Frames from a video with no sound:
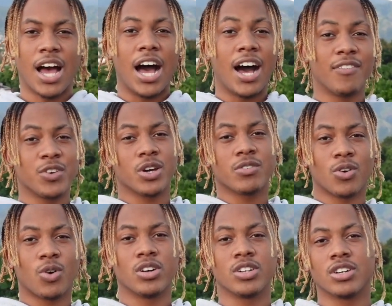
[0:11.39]
Have you ever
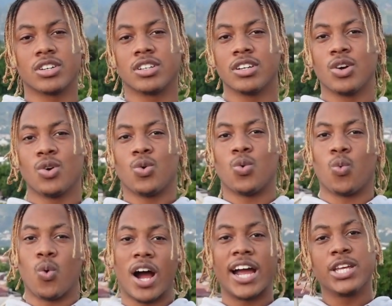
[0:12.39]
wondered
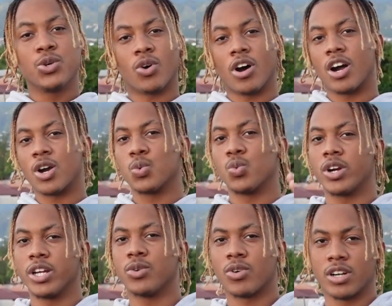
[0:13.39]
why you are
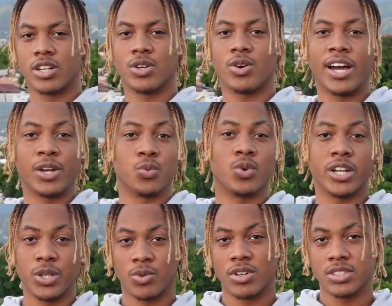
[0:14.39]
where you are now and where
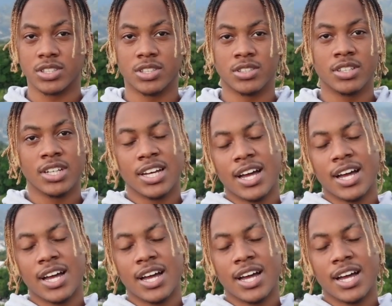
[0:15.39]
you want to go?